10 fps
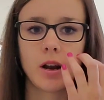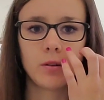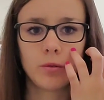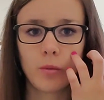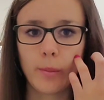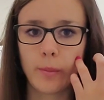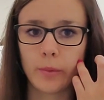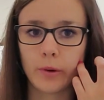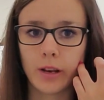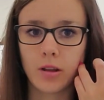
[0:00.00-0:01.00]
I don't remember
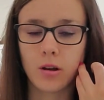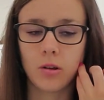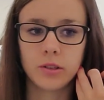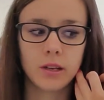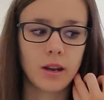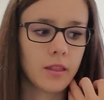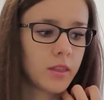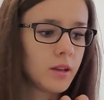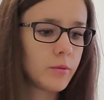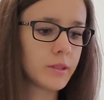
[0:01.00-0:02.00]
what he called it. I
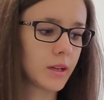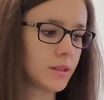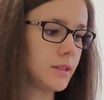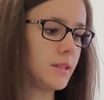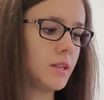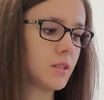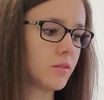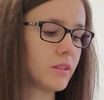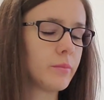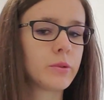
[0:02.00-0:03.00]
think it was like a disease of
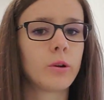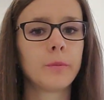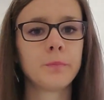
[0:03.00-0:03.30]
some sort.